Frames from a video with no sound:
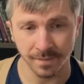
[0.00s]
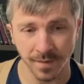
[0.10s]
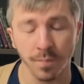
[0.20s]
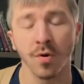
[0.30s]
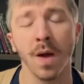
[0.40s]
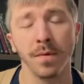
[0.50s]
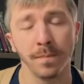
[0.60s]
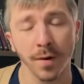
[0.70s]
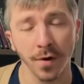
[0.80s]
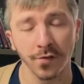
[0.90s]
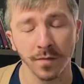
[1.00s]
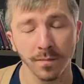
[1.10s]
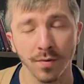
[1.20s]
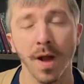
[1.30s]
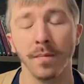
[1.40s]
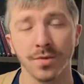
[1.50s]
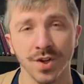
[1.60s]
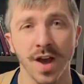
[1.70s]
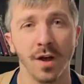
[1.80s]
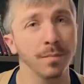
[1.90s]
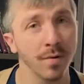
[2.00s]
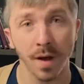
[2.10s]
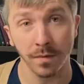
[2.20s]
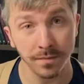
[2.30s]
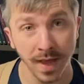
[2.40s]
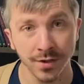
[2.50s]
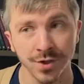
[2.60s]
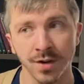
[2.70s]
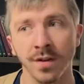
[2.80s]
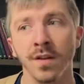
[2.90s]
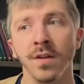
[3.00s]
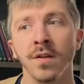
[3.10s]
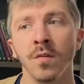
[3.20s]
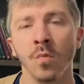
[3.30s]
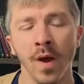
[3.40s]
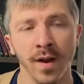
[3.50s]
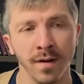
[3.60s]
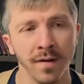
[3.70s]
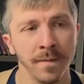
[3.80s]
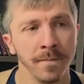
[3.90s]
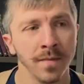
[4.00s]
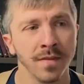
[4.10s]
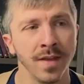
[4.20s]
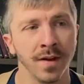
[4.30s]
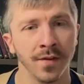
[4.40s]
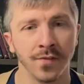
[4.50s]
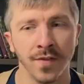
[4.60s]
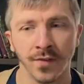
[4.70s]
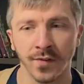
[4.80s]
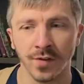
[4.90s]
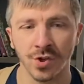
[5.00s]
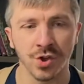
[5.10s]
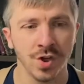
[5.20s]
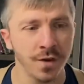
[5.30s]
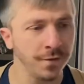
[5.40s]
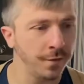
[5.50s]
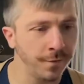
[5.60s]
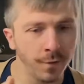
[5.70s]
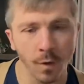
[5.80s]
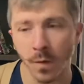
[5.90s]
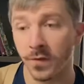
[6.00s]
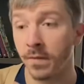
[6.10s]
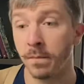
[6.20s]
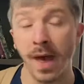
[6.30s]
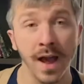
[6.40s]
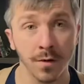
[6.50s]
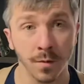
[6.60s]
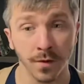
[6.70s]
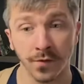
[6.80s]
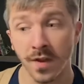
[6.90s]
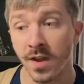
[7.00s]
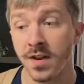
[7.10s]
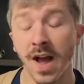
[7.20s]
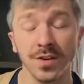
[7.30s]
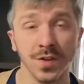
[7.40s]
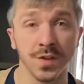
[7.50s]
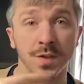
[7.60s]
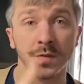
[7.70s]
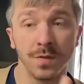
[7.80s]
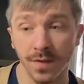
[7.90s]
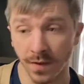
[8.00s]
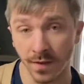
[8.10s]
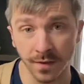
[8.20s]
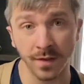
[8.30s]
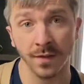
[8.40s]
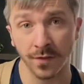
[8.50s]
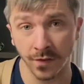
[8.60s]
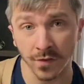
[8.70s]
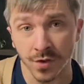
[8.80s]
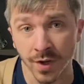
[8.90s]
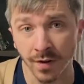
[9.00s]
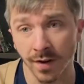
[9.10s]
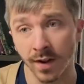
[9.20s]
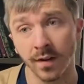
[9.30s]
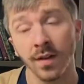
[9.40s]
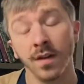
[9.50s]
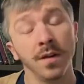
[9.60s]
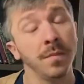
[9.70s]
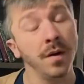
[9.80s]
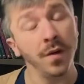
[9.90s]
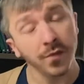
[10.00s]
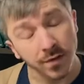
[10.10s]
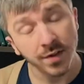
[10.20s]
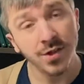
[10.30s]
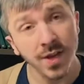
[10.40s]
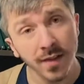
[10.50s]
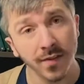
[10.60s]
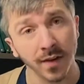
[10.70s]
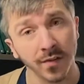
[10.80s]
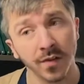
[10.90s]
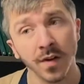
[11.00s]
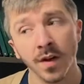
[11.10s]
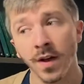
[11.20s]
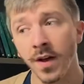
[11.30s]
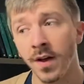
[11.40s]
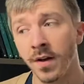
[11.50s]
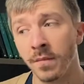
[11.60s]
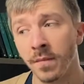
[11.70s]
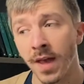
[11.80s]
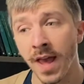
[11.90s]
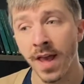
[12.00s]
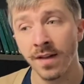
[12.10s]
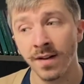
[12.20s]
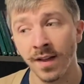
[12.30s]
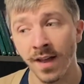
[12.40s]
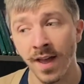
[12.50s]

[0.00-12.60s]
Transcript: problem person, problem child, problem nature, where there is this shift forwards and backwards, not just to the centurion, but also to Jesus, and